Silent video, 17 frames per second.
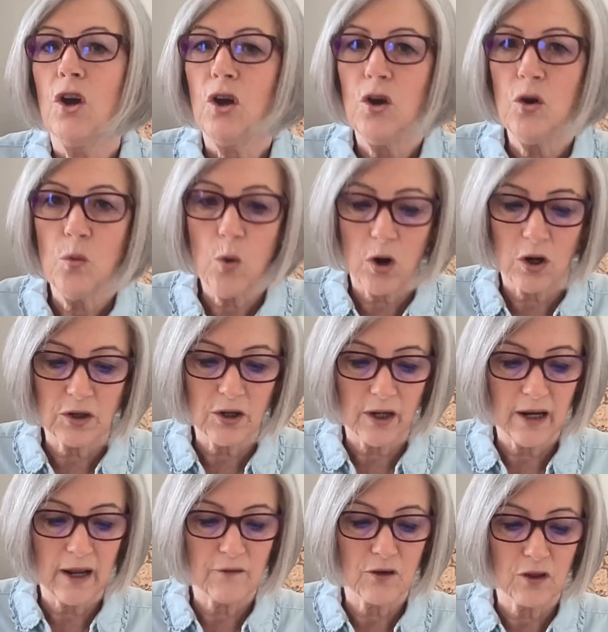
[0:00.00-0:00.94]
who walk
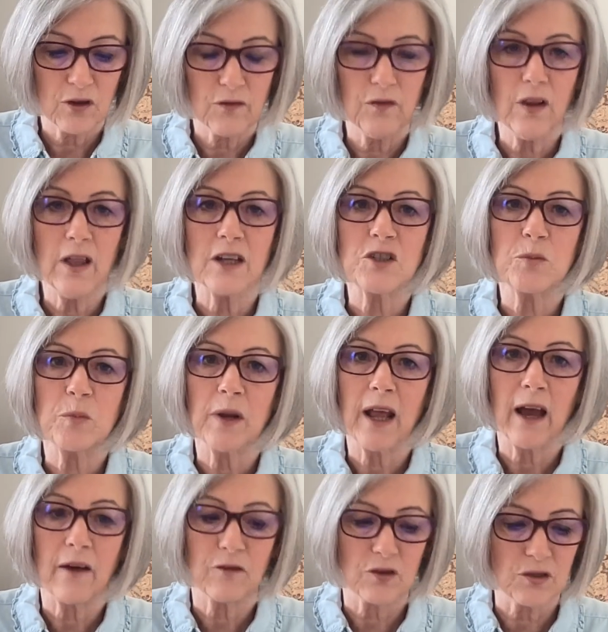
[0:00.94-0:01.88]
not after the flesh, but
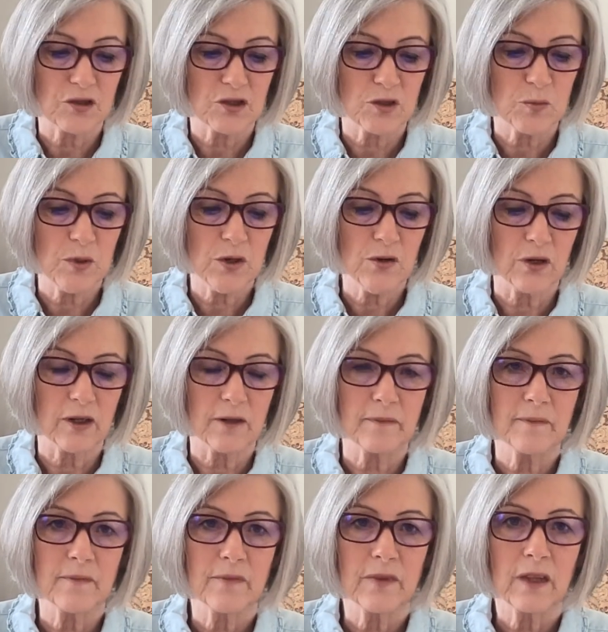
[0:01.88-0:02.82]
after the Spirit.
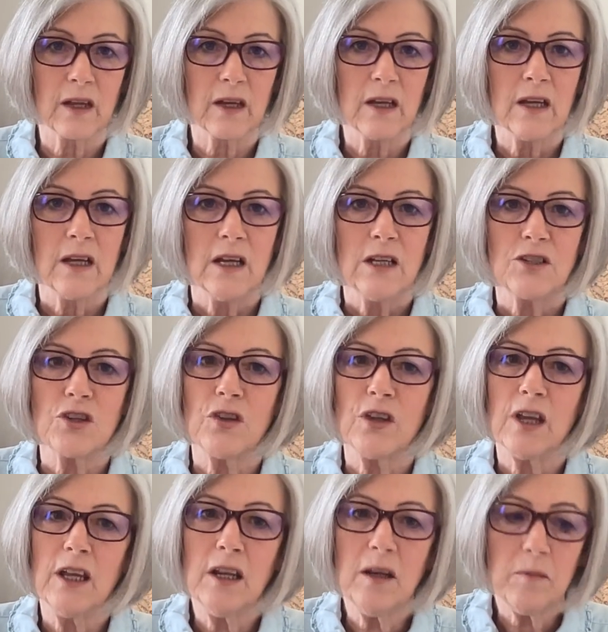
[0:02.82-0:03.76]
So
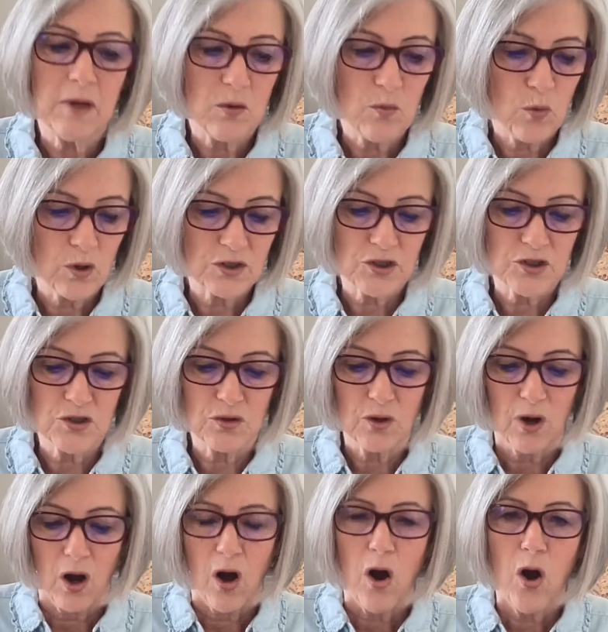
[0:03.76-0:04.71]
the enemy wants to
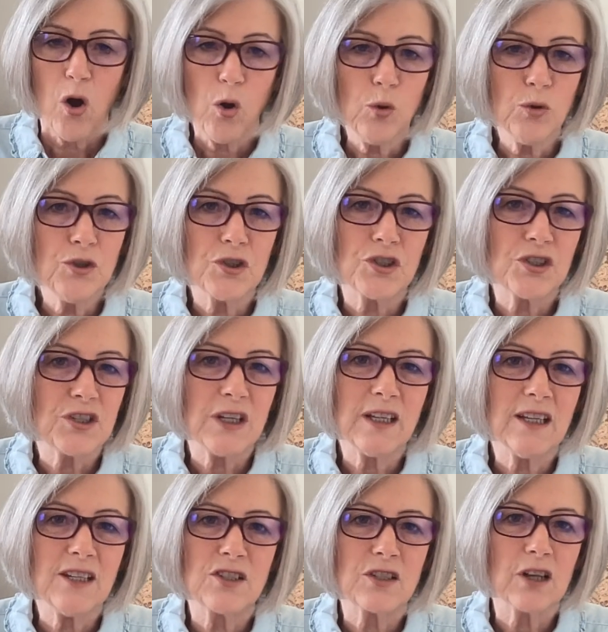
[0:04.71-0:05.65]
hold your
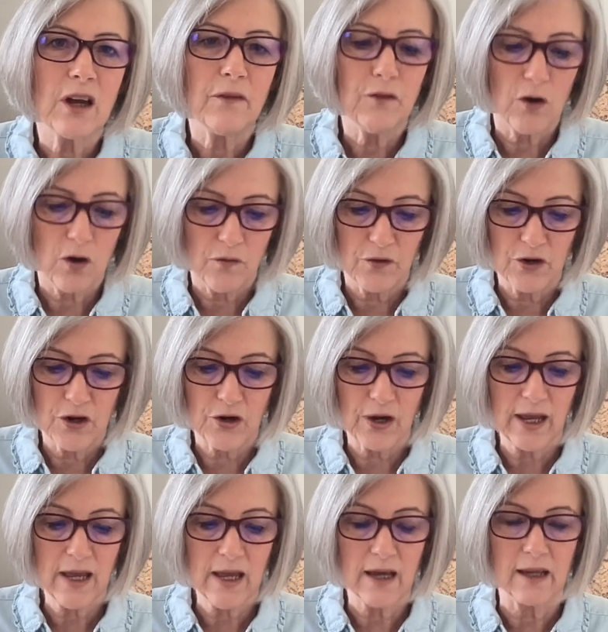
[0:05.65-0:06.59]
stinky stuff over your
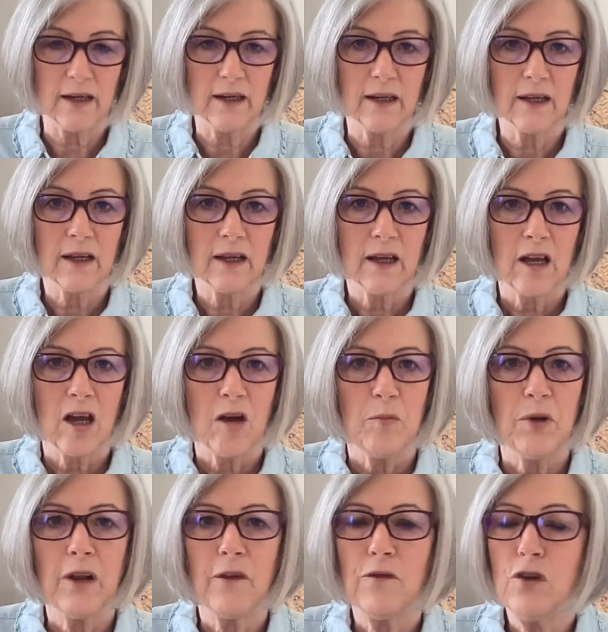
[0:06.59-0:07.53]
head.
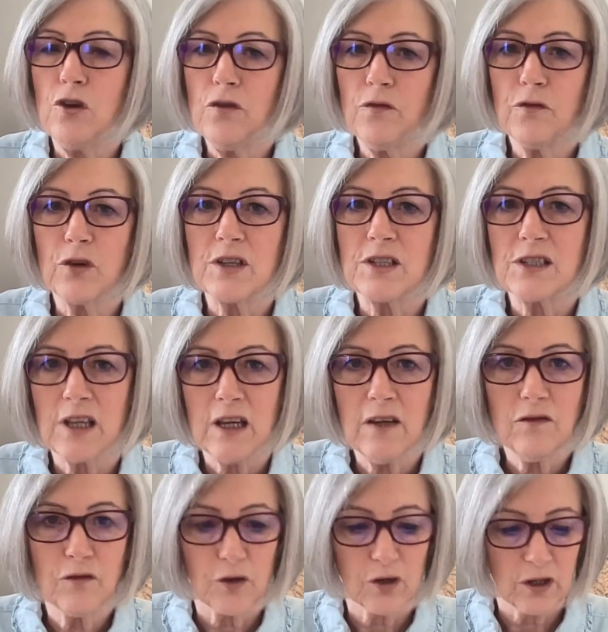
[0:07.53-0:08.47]
But if you've
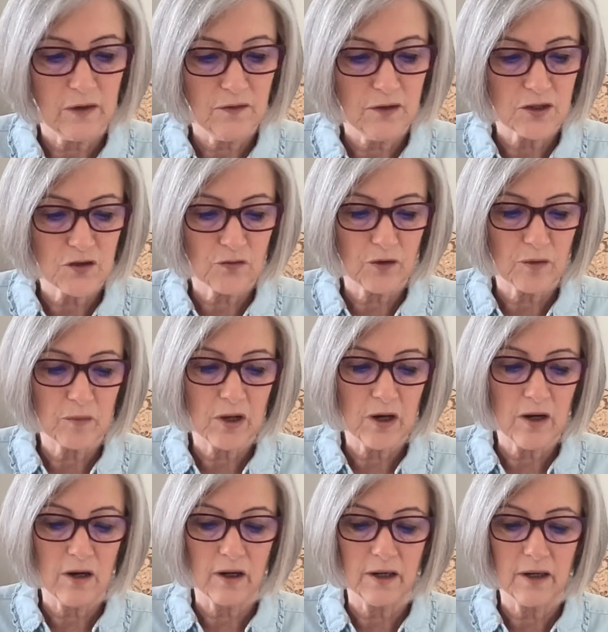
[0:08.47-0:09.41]
received forgiveness from
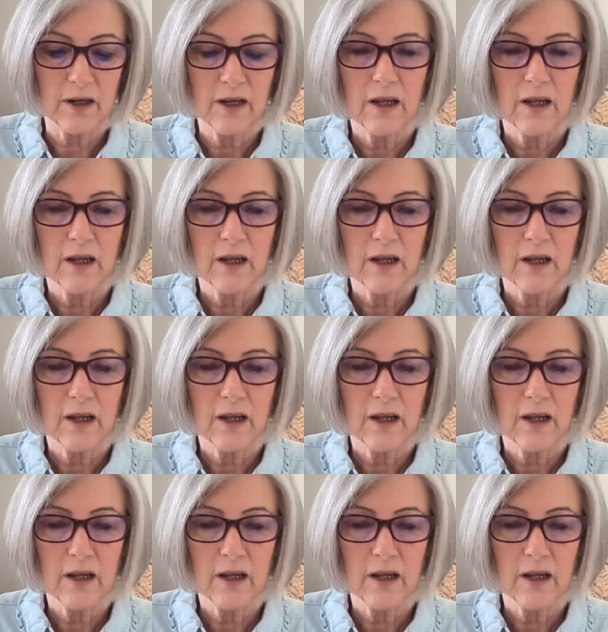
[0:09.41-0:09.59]
God,